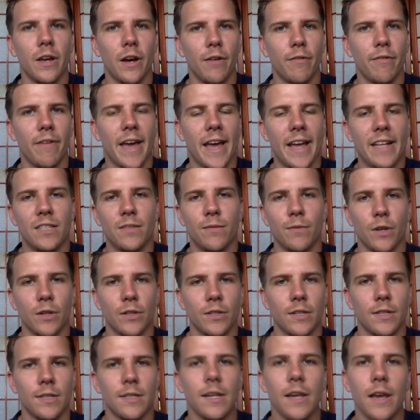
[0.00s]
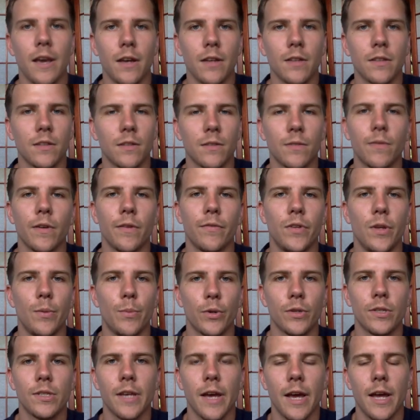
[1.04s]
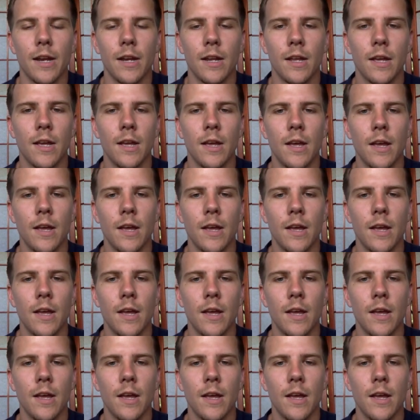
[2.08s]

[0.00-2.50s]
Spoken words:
of heads versus tails is 50%.